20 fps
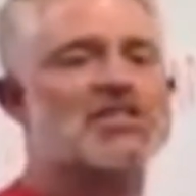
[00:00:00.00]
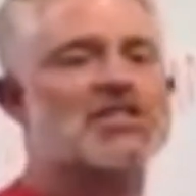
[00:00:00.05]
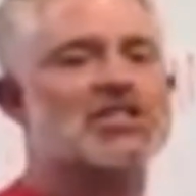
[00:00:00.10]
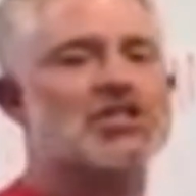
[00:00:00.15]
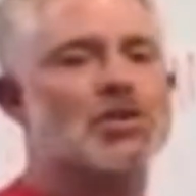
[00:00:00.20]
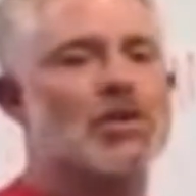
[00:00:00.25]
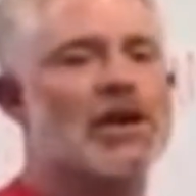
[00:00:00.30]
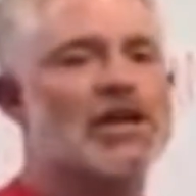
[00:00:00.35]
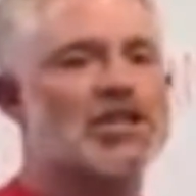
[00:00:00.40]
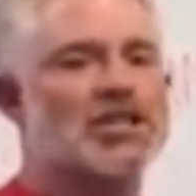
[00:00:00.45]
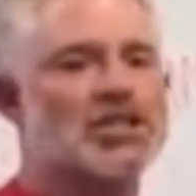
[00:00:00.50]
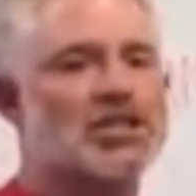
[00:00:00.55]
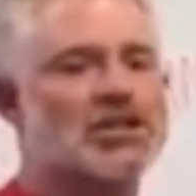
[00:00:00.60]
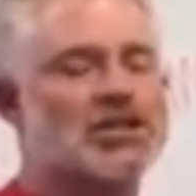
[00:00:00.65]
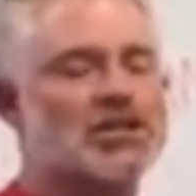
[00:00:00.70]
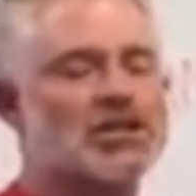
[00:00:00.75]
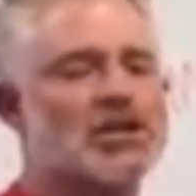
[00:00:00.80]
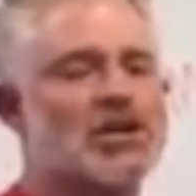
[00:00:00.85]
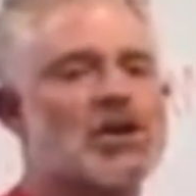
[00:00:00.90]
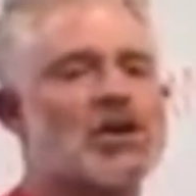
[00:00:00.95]
the
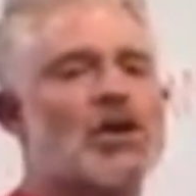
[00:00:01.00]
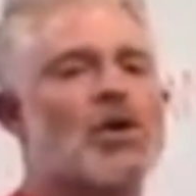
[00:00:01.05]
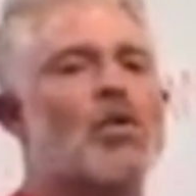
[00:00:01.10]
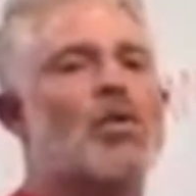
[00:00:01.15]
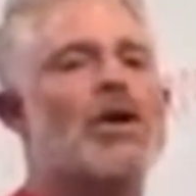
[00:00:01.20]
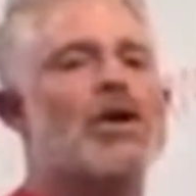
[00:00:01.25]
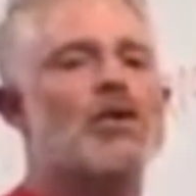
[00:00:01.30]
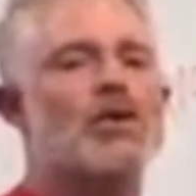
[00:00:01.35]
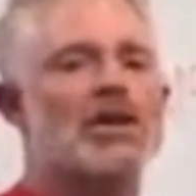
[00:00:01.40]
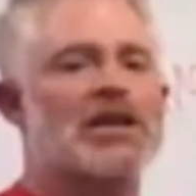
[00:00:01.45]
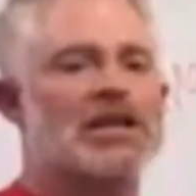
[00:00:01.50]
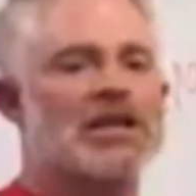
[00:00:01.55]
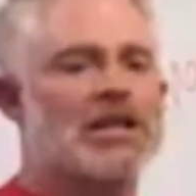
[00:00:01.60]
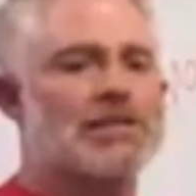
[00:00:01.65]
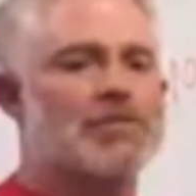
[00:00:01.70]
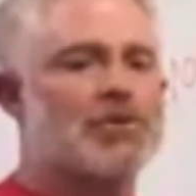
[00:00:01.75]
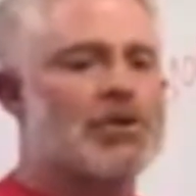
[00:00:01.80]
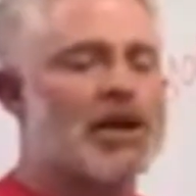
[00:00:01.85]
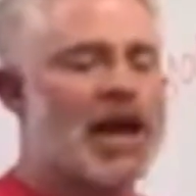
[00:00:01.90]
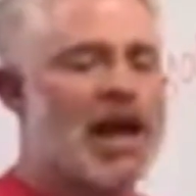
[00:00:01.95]
situation. We want to
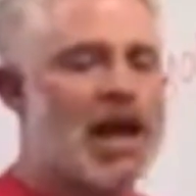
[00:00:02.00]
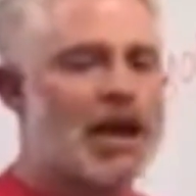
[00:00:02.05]
keep you